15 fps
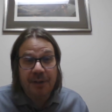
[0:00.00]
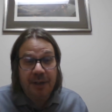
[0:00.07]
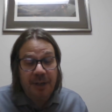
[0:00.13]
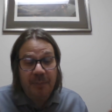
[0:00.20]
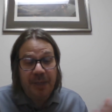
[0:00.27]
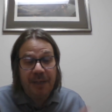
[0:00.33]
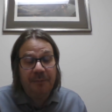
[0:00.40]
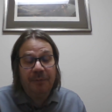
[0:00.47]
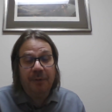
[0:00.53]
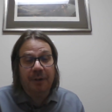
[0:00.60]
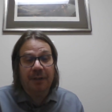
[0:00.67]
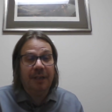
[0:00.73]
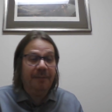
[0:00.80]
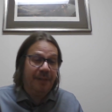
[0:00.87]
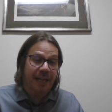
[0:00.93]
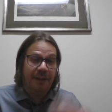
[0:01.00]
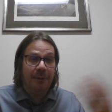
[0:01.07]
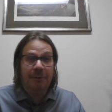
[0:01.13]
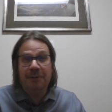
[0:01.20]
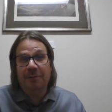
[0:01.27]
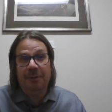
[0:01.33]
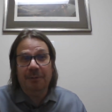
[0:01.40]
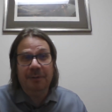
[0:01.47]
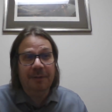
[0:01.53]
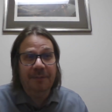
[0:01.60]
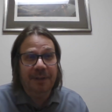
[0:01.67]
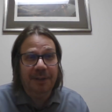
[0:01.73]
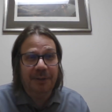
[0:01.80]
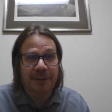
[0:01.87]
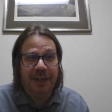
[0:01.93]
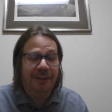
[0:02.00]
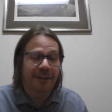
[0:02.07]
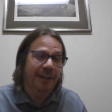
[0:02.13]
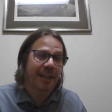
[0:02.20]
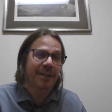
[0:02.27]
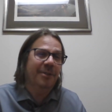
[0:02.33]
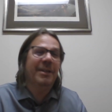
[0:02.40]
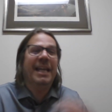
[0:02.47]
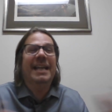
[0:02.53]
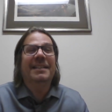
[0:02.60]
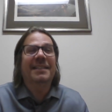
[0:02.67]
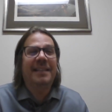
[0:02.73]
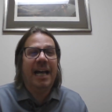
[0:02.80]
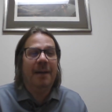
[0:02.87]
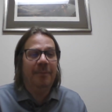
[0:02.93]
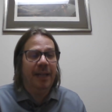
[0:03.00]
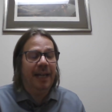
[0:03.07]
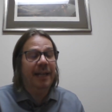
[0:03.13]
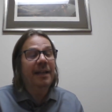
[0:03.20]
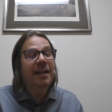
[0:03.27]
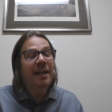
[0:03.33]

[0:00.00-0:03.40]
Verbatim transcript: going to be forklift that goes through the roof of the trailer. You can't stop that.